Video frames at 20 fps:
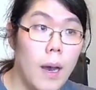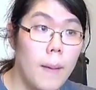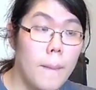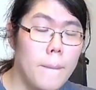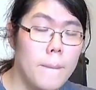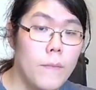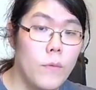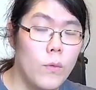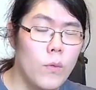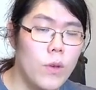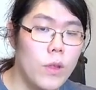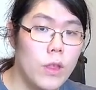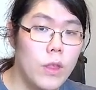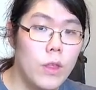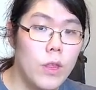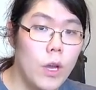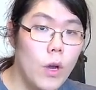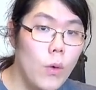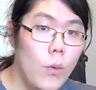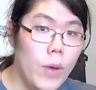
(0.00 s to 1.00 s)
With
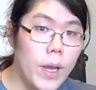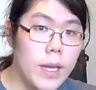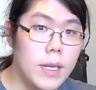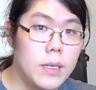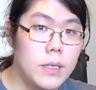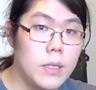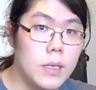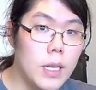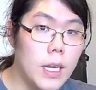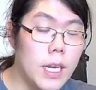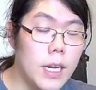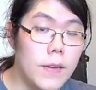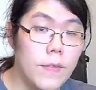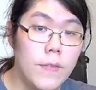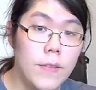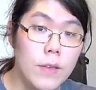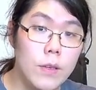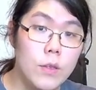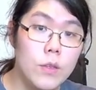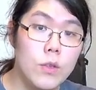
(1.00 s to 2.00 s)
no weights, it
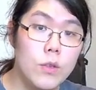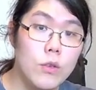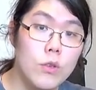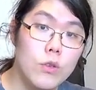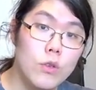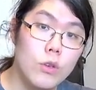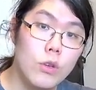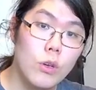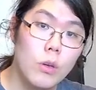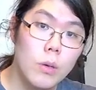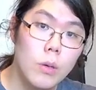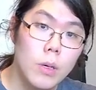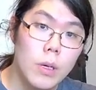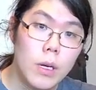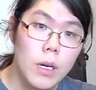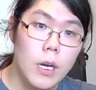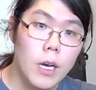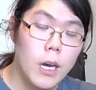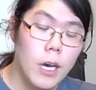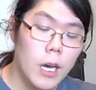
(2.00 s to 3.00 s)
feels neutral,
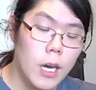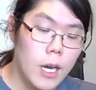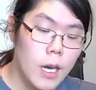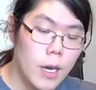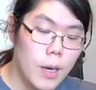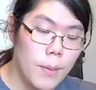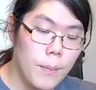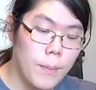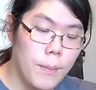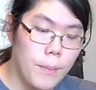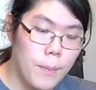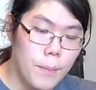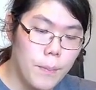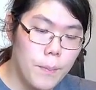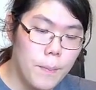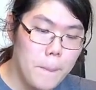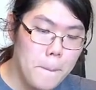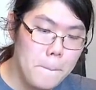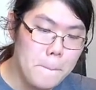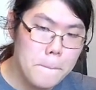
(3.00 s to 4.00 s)

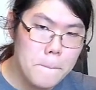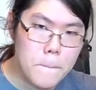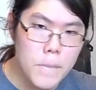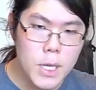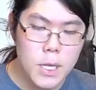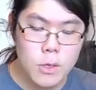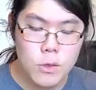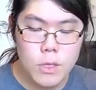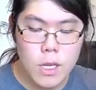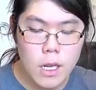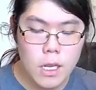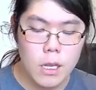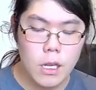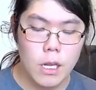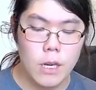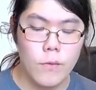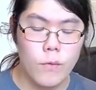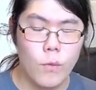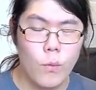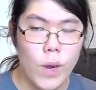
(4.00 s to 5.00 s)
but there's not a lot
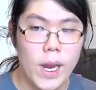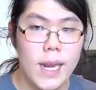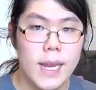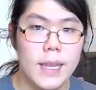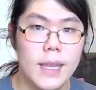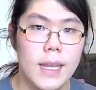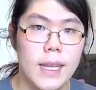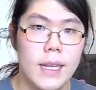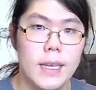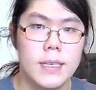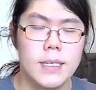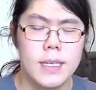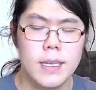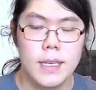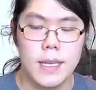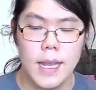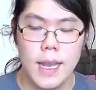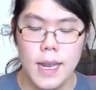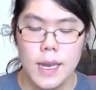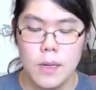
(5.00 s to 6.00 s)
of weight at the ends of
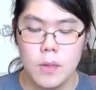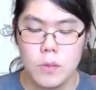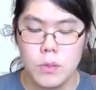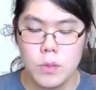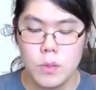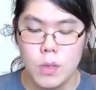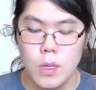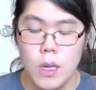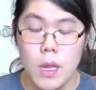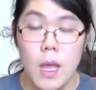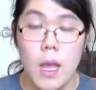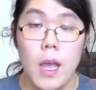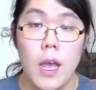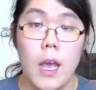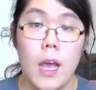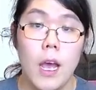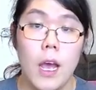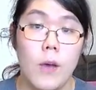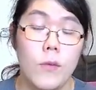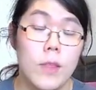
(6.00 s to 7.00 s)
the handles.
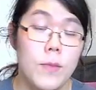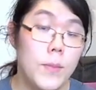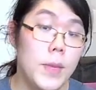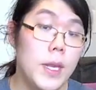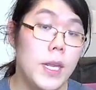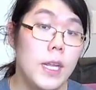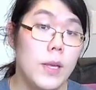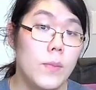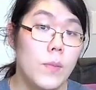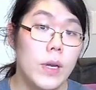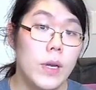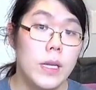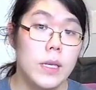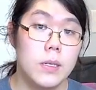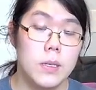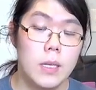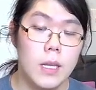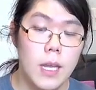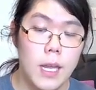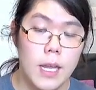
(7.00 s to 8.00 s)
With medium
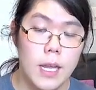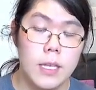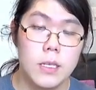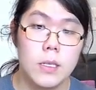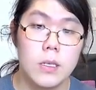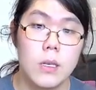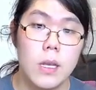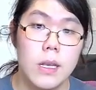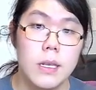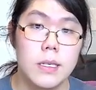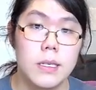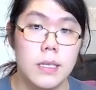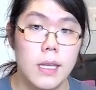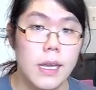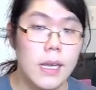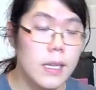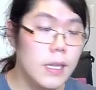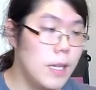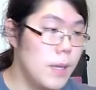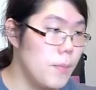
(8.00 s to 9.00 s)
weights, it's
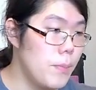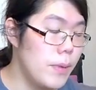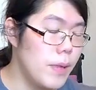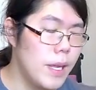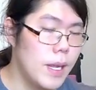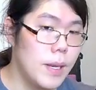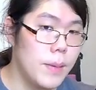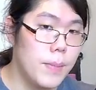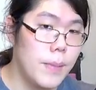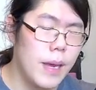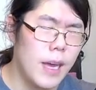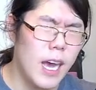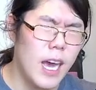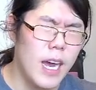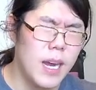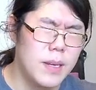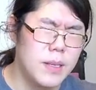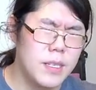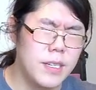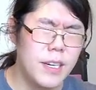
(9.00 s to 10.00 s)
slightly I
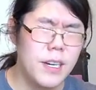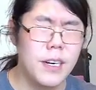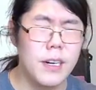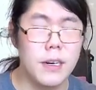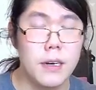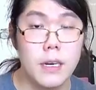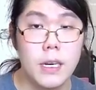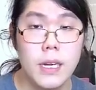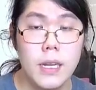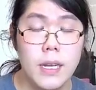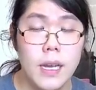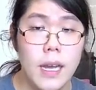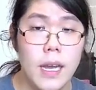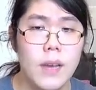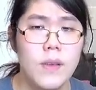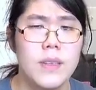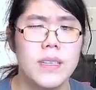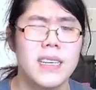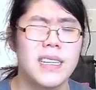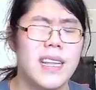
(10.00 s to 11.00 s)

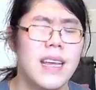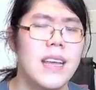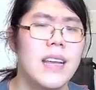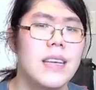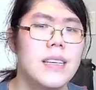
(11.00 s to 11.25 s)
always get that.